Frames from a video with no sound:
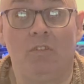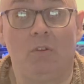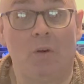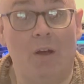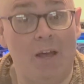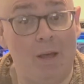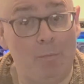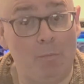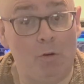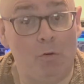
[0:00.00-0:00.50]

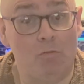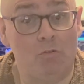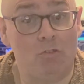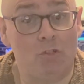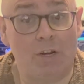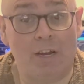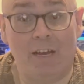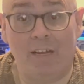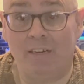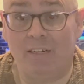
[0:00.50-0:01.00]
So I'm going
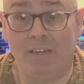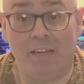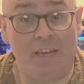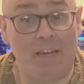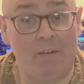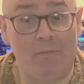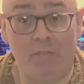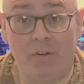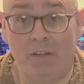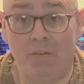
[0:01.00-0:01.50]
to try it
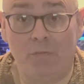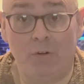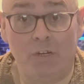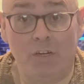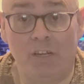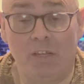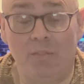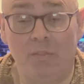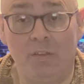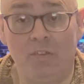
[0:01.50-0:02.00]
today. I've never
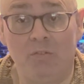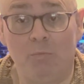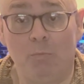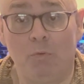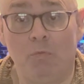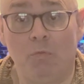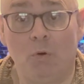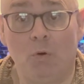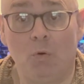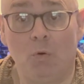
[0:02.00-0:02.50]
done this
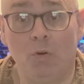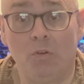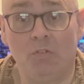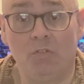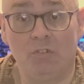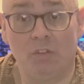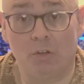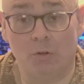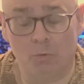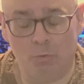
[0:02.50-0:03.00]
before,
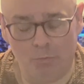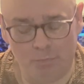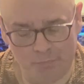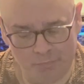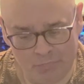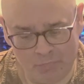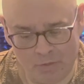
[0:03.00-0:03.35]
so